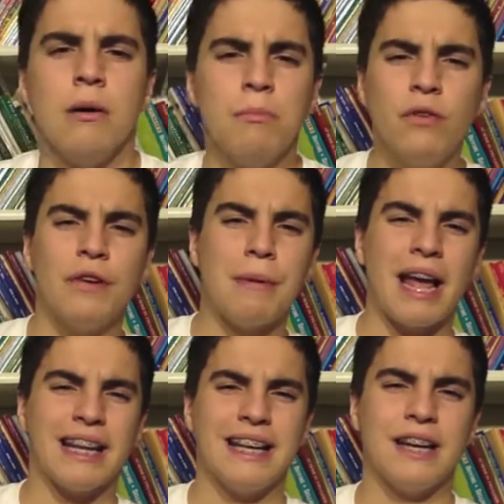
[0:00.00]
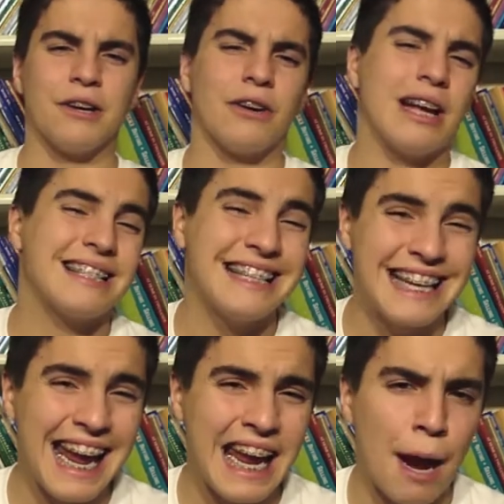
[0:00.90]
Movie Manny here, and
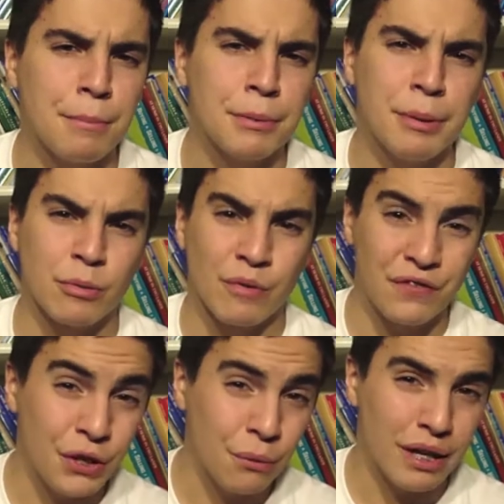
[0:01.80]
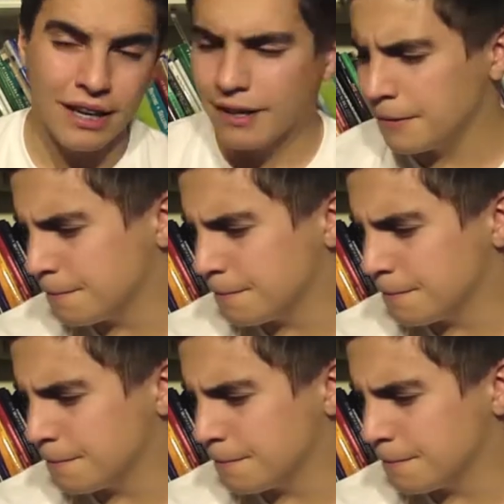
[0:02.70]
today I'm going to be reviewing